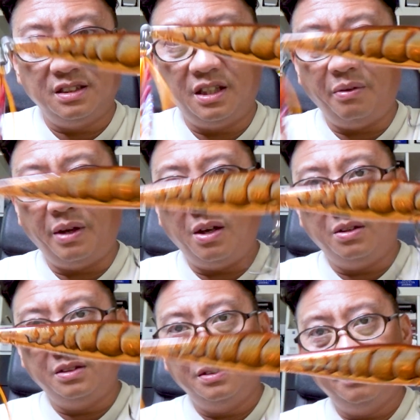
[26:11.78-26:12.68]
here we go.
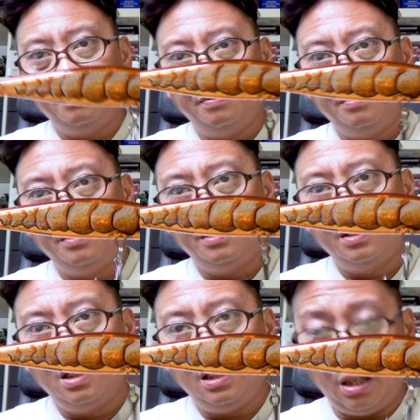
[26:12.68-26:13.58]

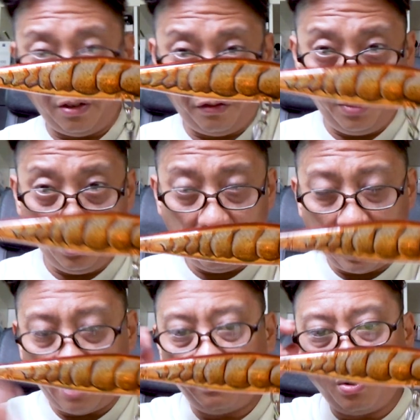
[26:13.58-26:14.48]
Now if you
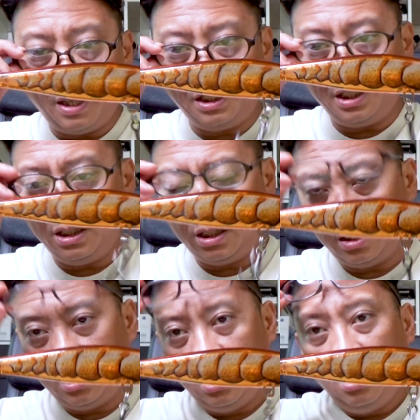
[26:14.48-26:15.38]
have questions,
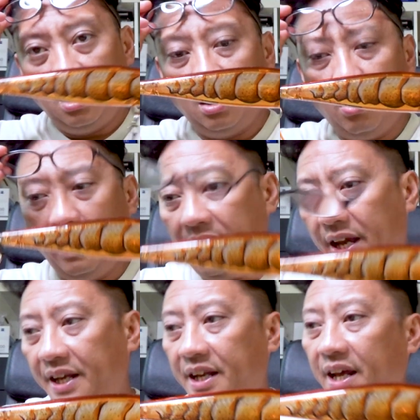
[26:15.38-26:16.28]
go
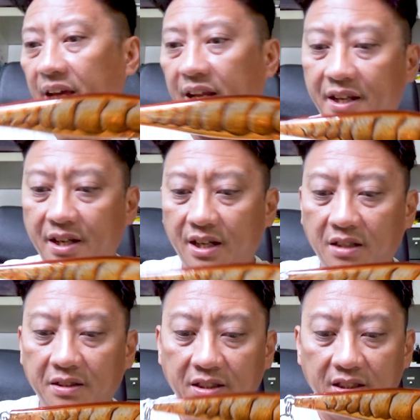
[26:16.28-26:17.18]
ahead and
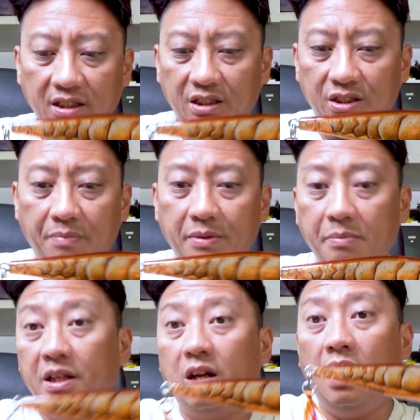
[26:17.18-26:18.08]
drop them
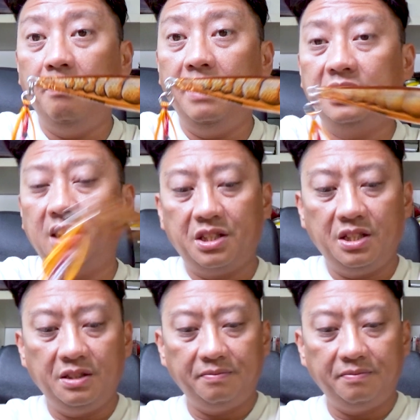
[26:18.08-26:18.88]
in the comment section.